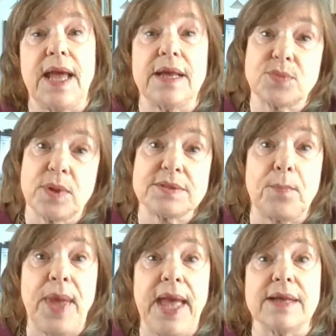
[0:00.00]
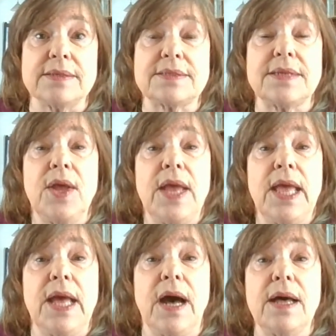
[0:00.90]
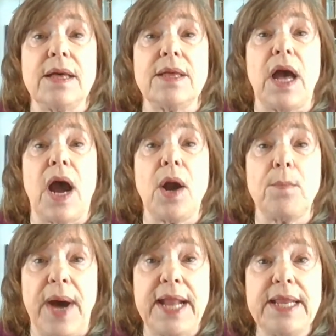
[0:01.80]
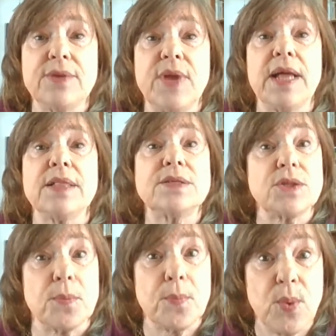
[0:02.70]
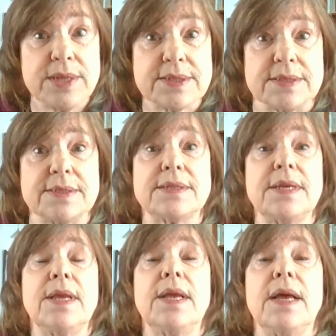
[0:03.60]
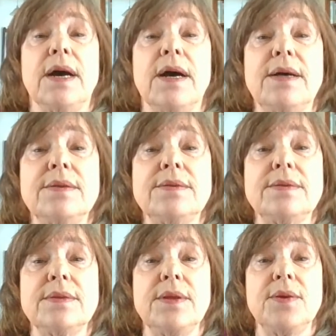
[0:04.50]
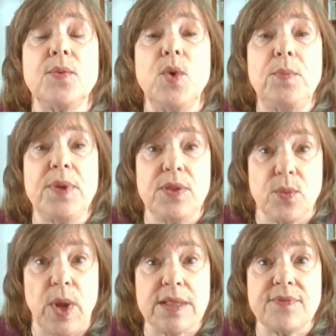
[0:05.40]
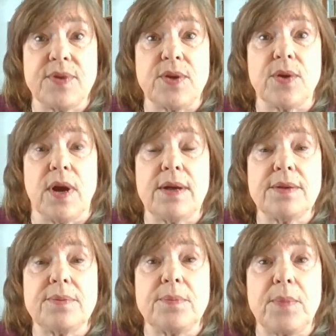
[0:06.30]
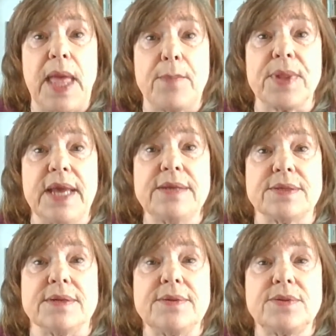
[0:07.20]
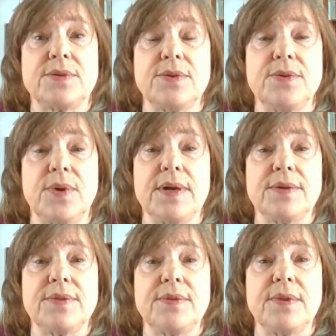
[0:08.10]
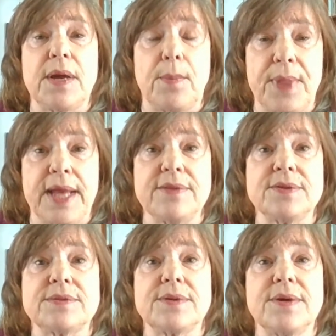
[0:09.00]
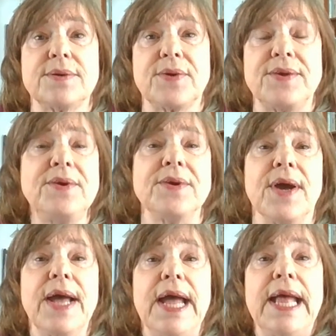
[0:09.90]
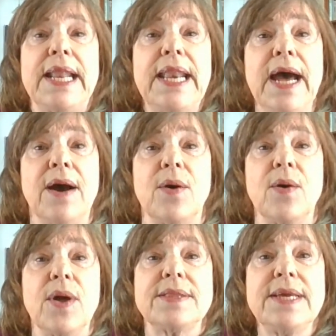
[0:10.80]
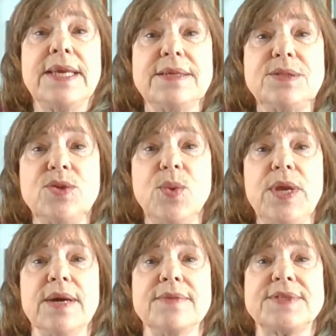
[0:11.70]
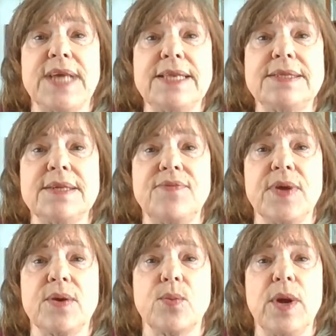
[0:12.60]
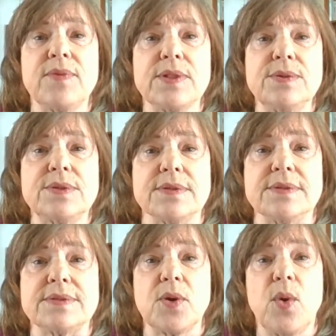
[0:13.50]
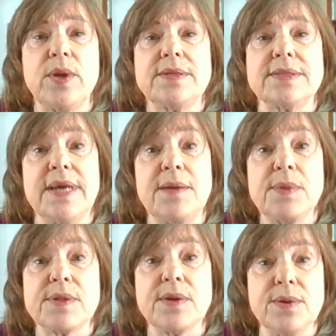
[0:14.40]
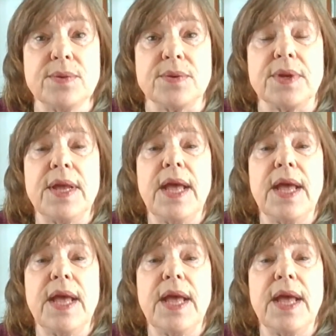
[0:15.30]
as well as the past. Our body of knowledge at the present would be the relevant application to applying this criteria. Now, the history of scientific revolutions, according to Thomas Kuhn,